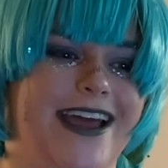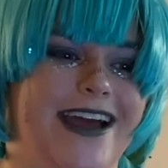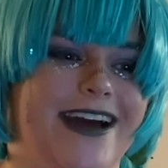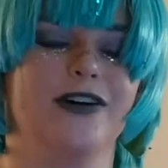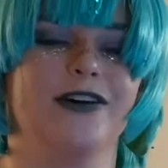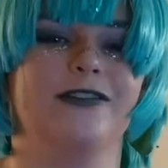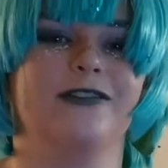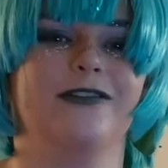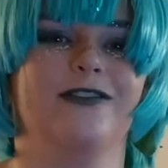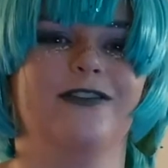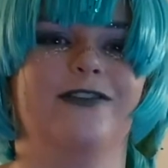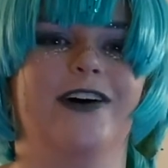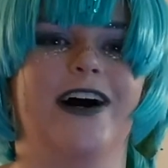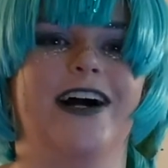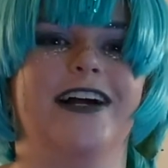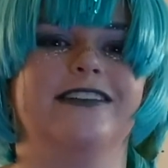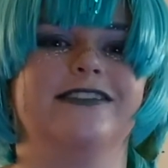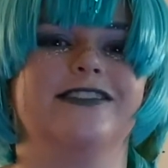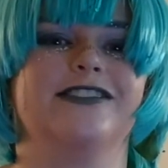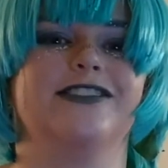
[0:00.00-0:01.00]
You can
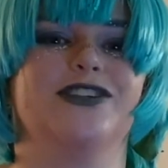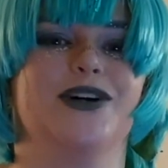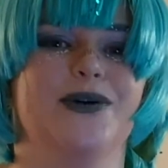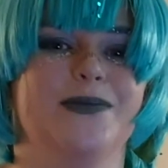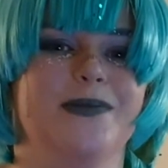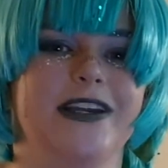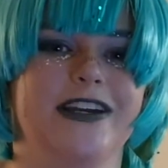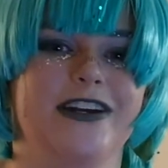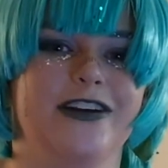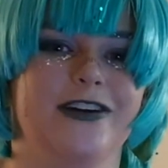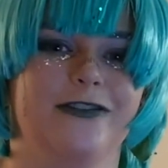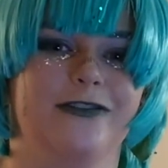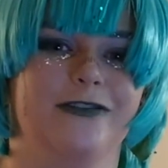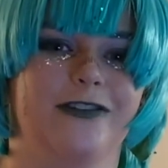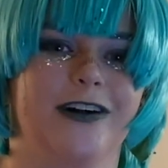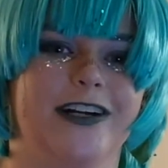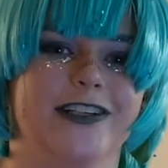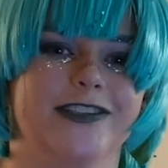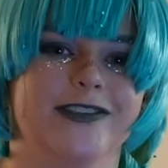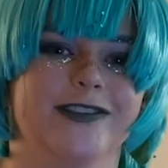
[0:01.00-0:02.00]
find so many new
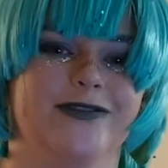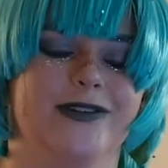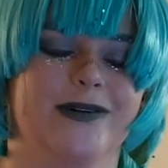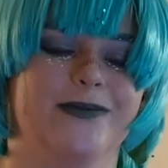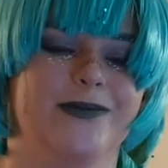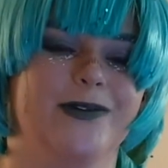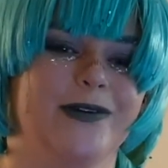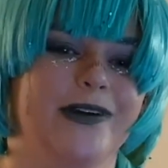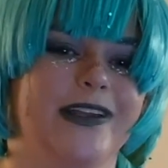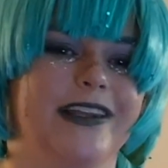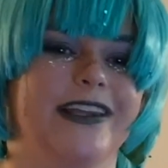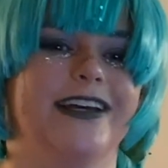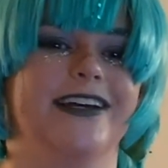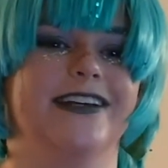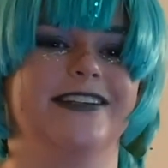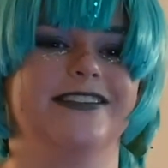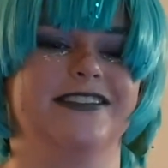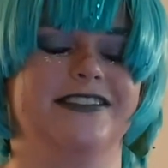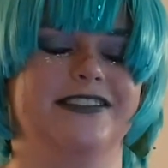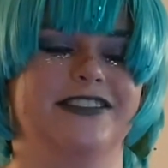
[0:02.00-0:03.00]
friends from doing
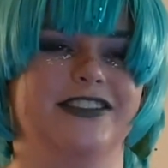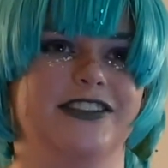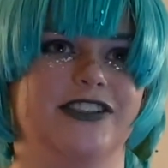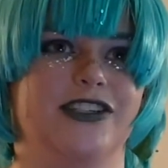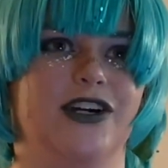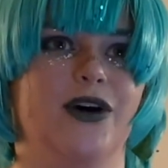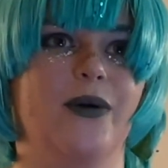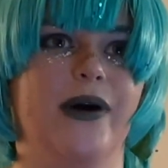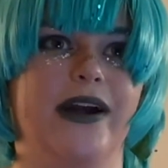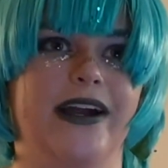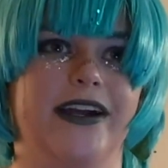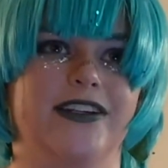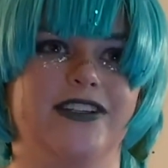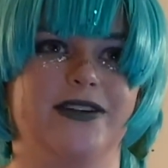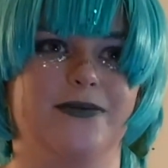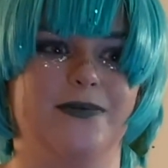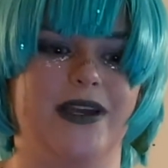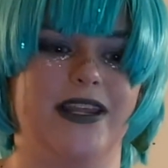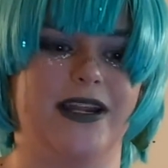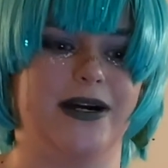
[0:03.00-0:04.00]
this and just going
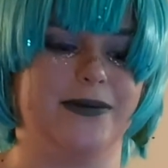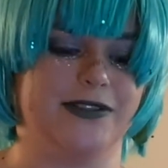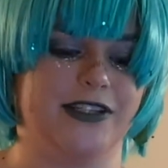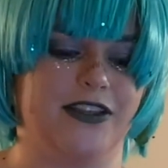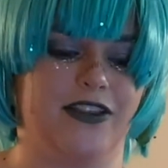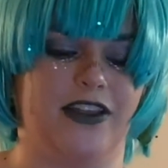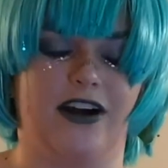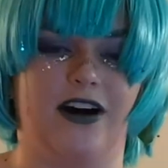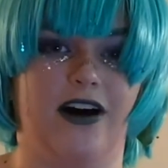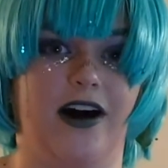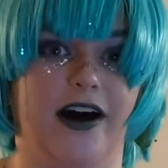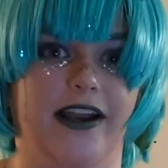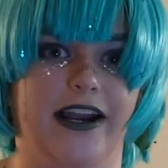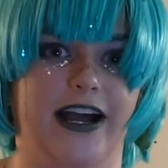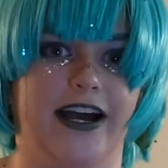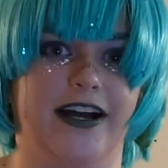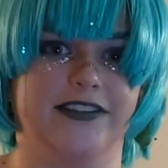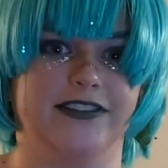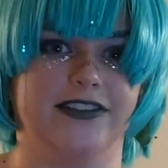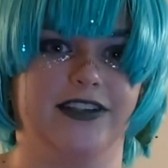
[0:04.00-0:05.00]
to meetups that the con
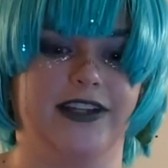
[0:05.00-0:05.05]
has.